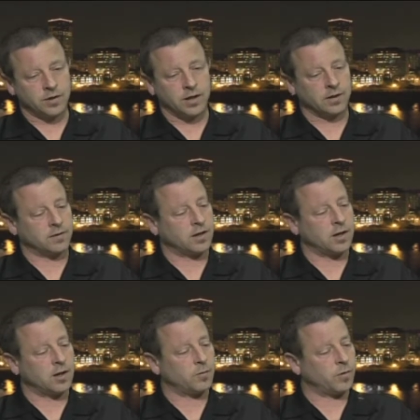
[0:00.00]
against
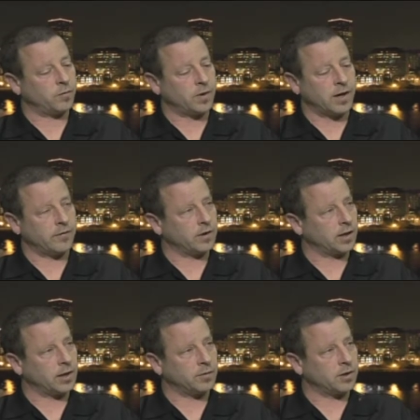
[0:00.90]
them. We've been having
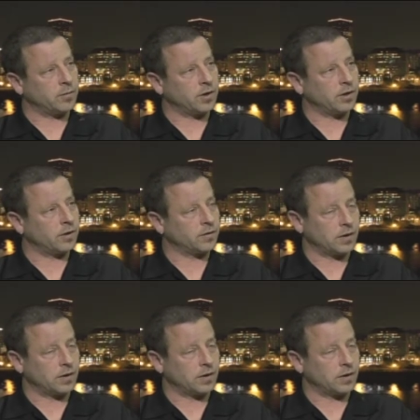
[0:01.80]
labeling bills.